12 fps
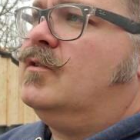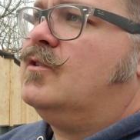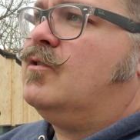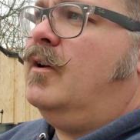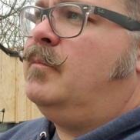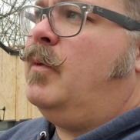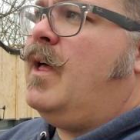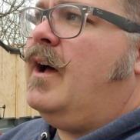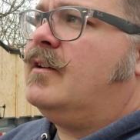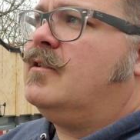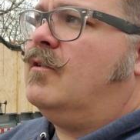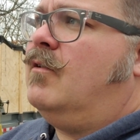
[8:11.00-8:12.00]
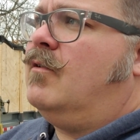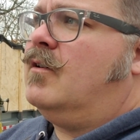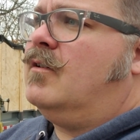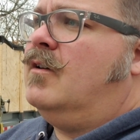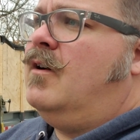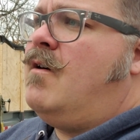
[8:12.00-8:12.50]
tread blocks
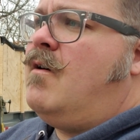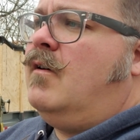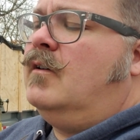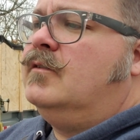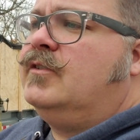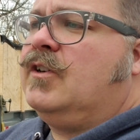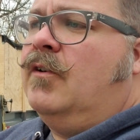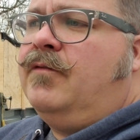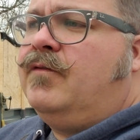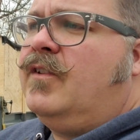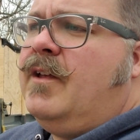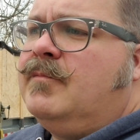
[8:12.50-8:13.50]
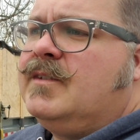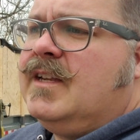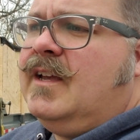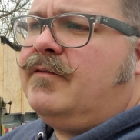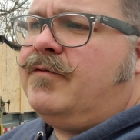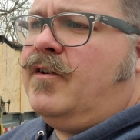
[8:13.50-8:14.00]
are so
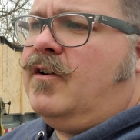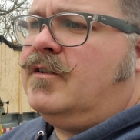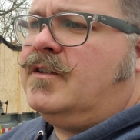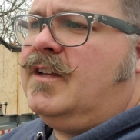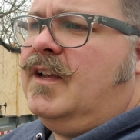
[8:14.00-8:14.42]
flimsy at first,